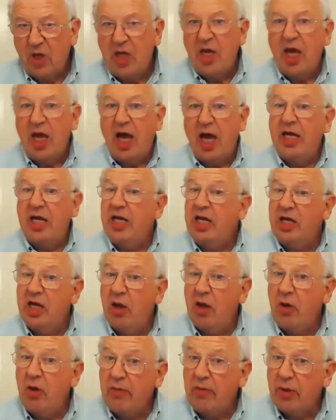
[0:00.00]
And he didn't
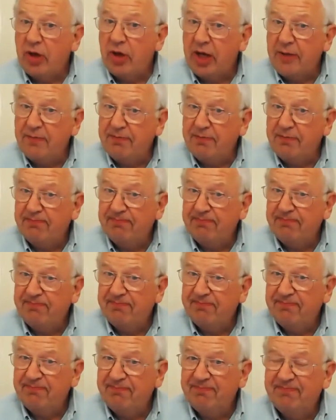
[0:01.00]
know anybody.
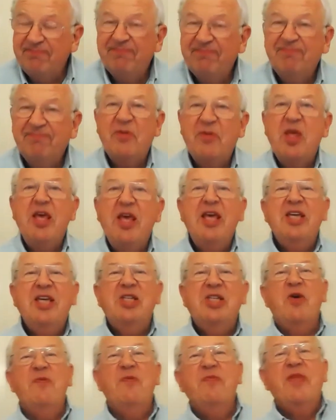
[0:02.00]

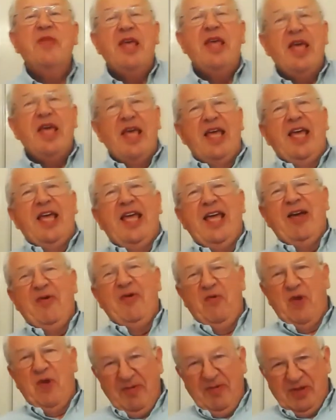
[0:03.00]
So
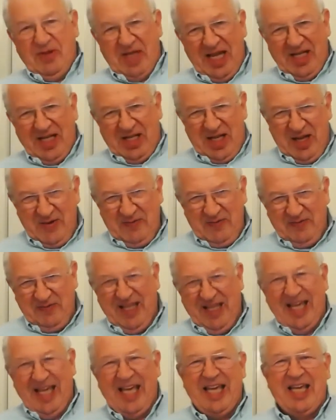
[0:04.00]
what I'm saying to you
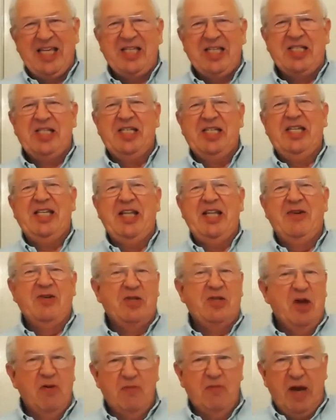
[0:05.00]
is, you know,
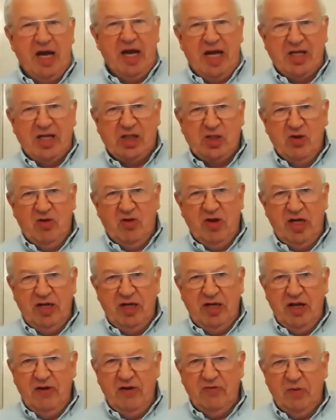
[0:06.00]
don't buy that story.
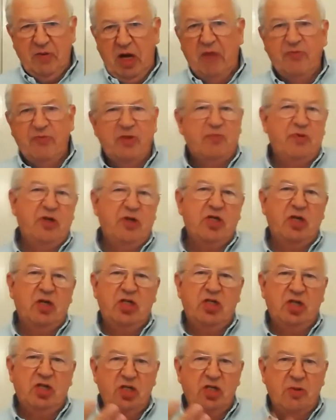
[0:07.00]
You know, you say,
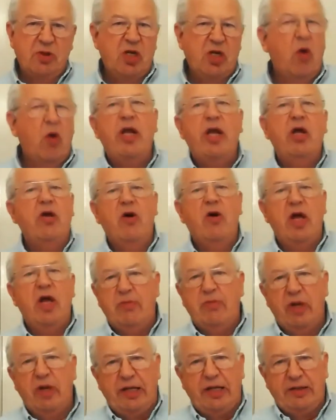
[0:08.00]
you know, somebody says, oh, I don't know
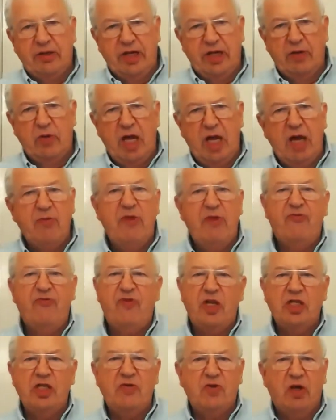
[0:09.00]
anybody. Okay, well, how many
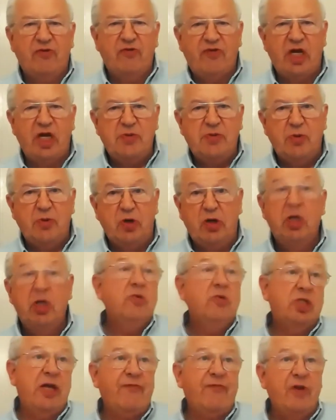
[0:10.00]
friends have you got on Facebook?
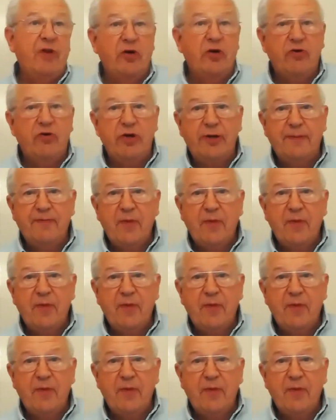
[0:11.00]
700.